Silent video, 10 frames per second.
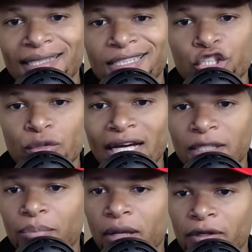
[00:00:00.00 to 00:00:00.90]
to distract
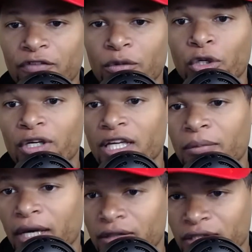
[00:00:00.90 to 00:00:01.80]
the public from her
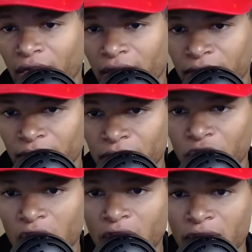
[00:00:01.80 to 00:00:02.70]
email scandal.